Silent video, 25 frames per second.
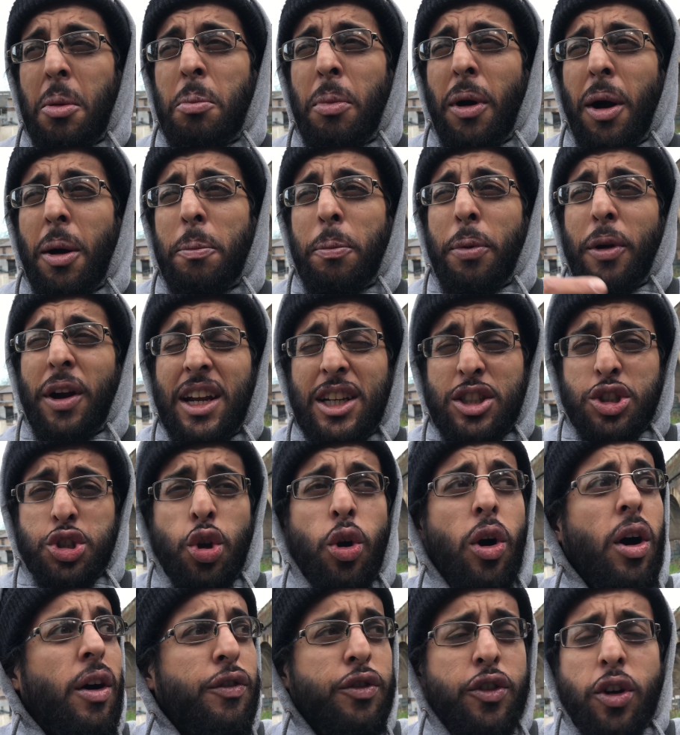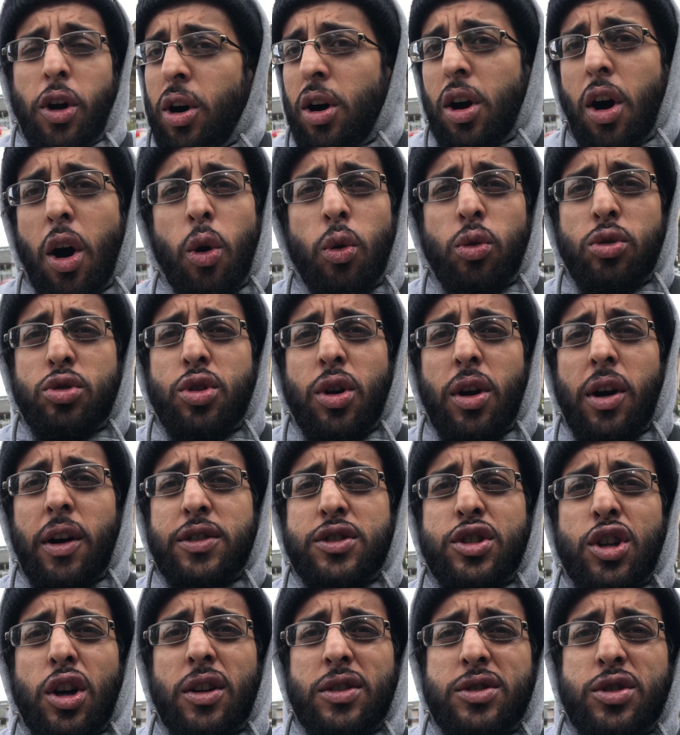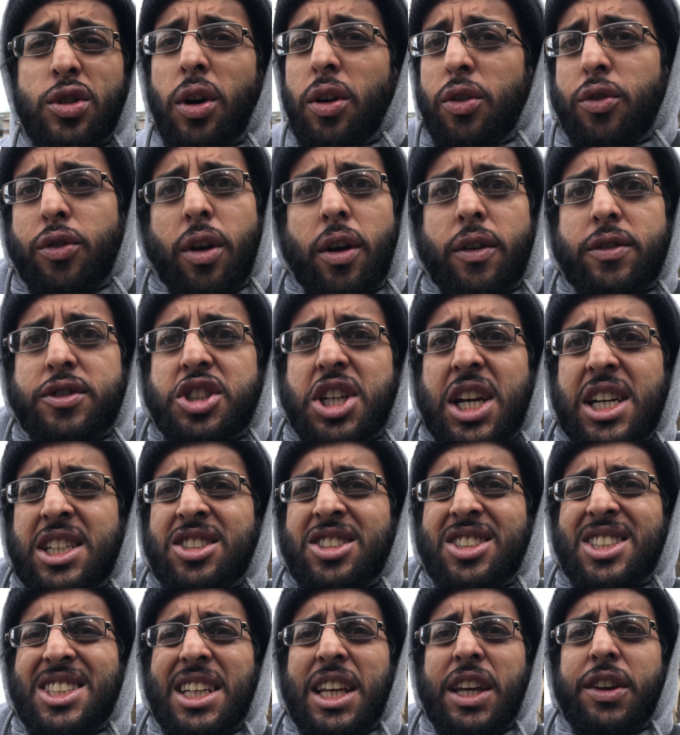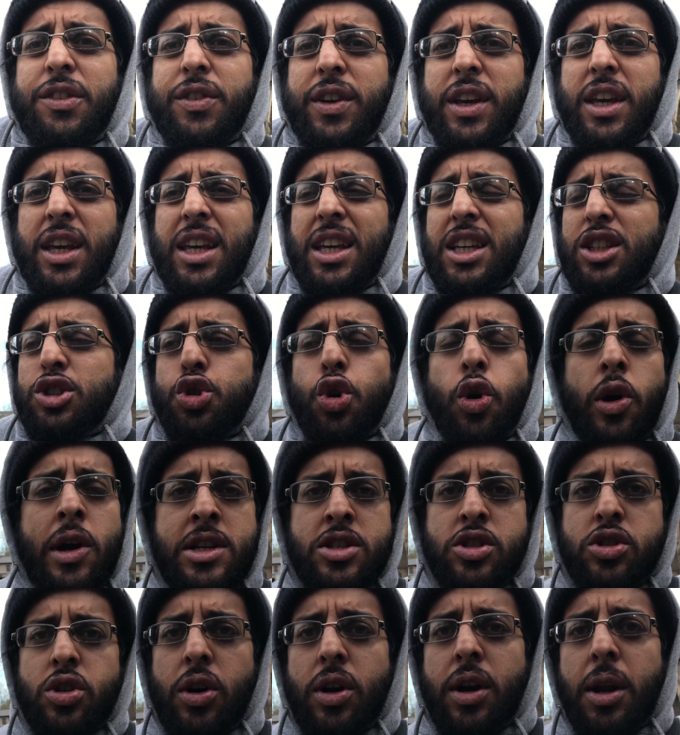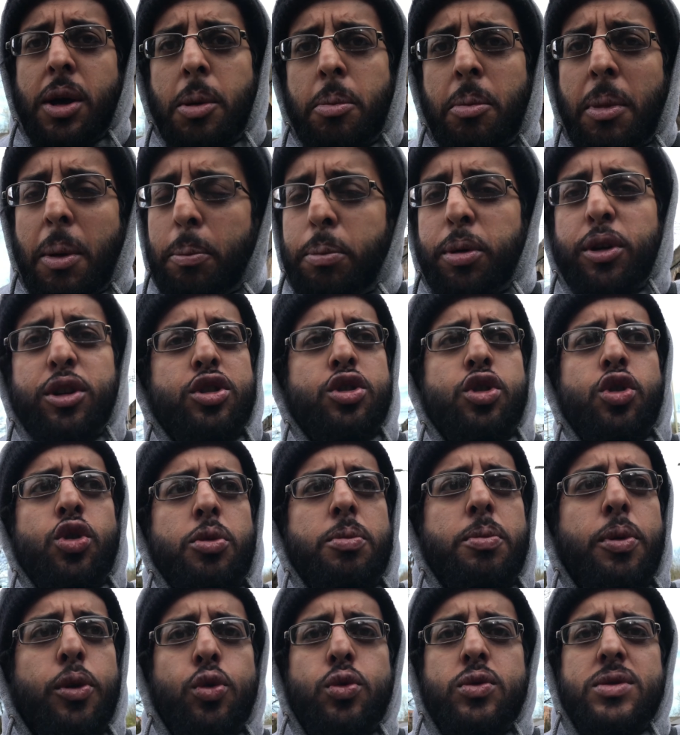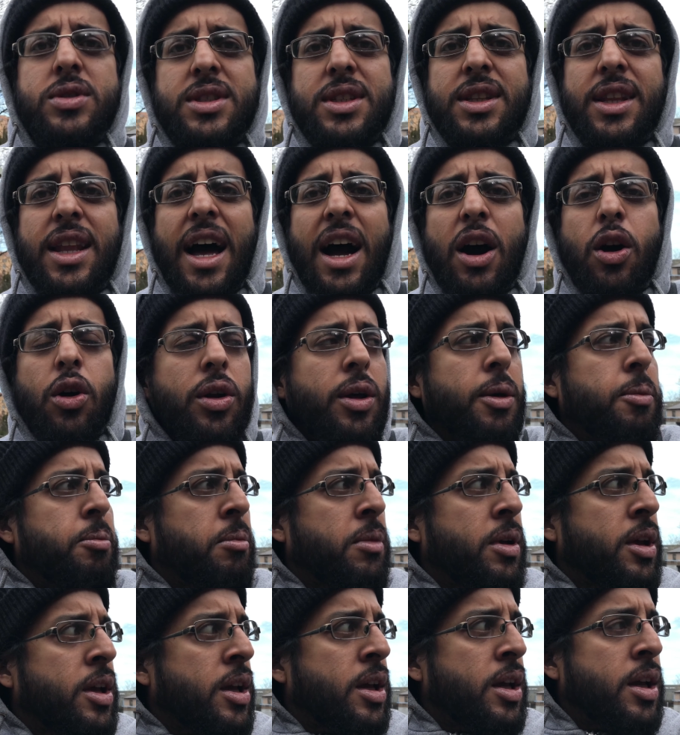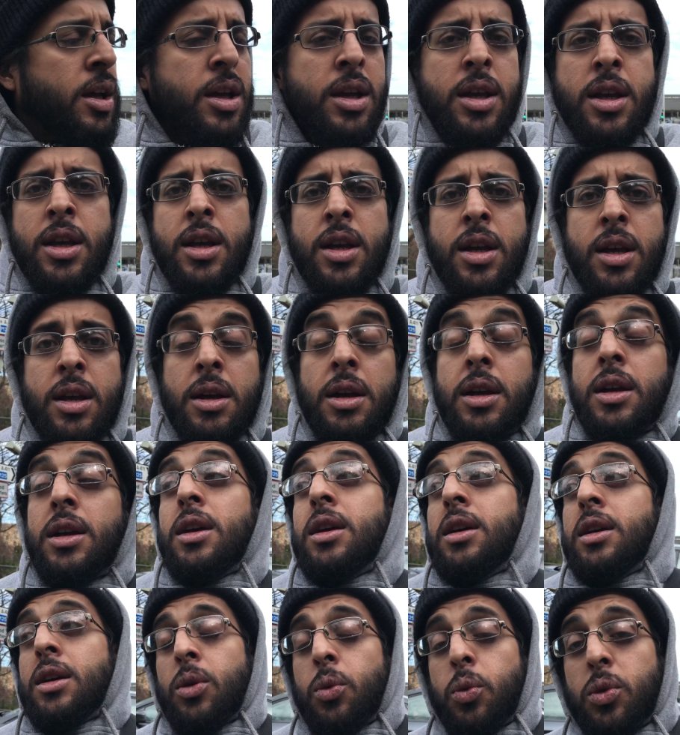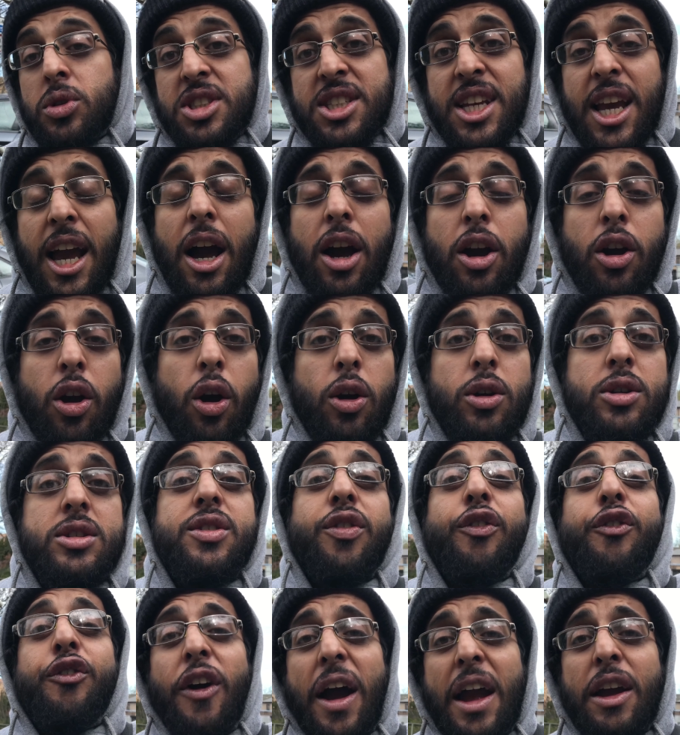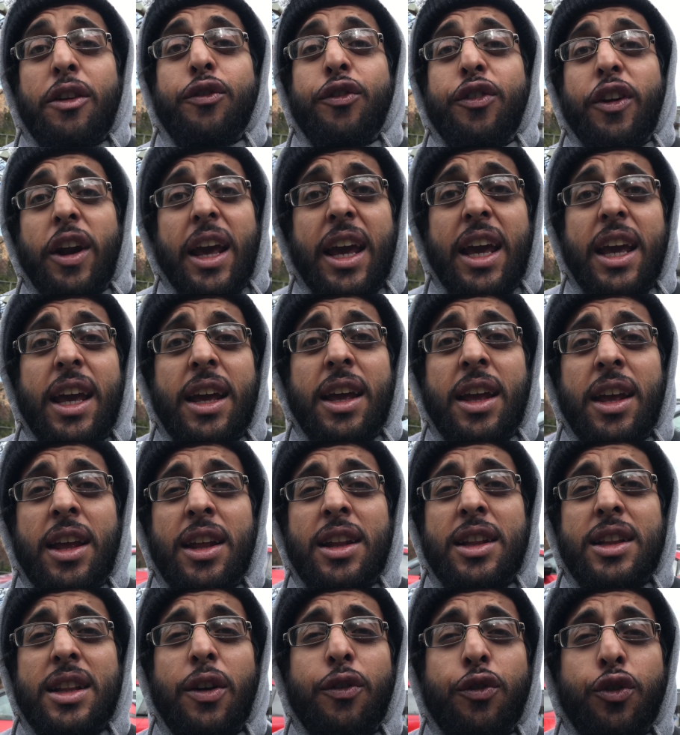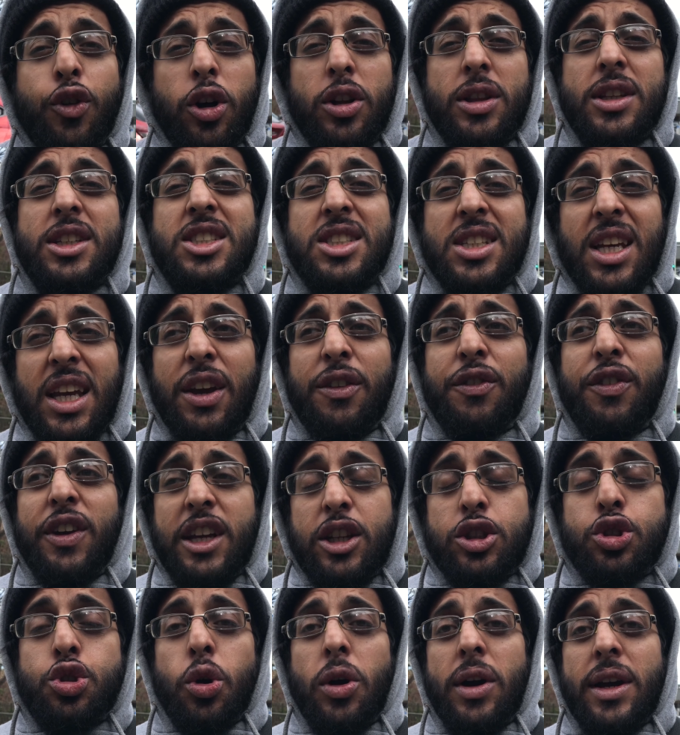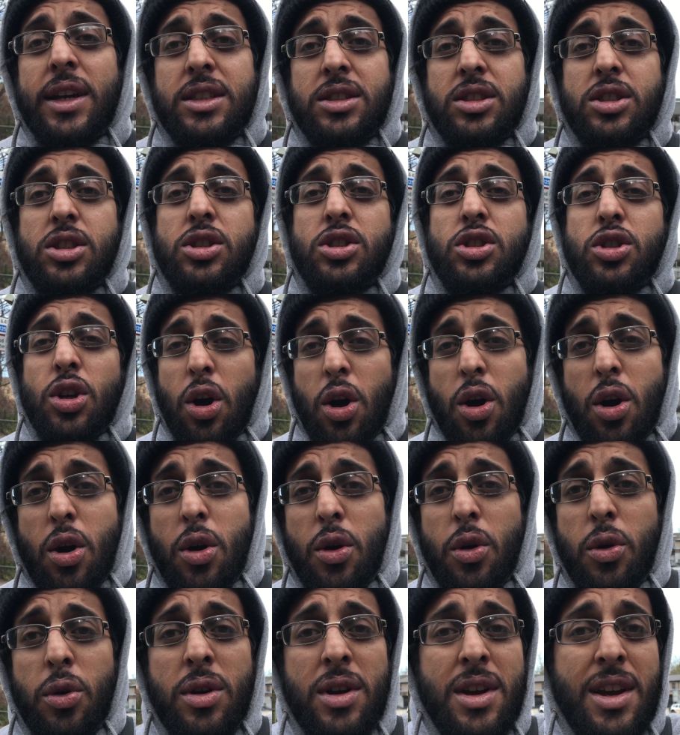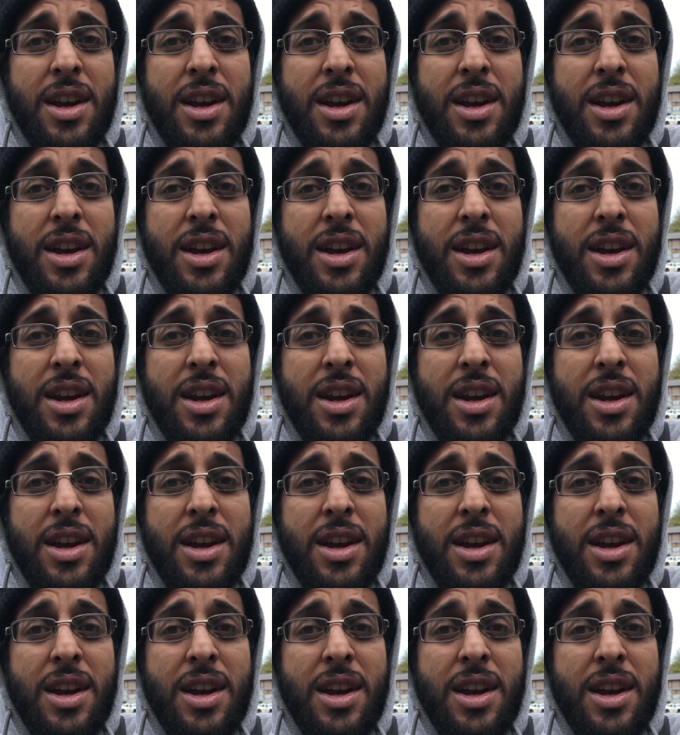but I'm pretty sure I've got old drive shafts, so I'd rather change the CV joints on them and put new boots and that on them. We'll see how it goes. Thankfully, they've got the CV joints, so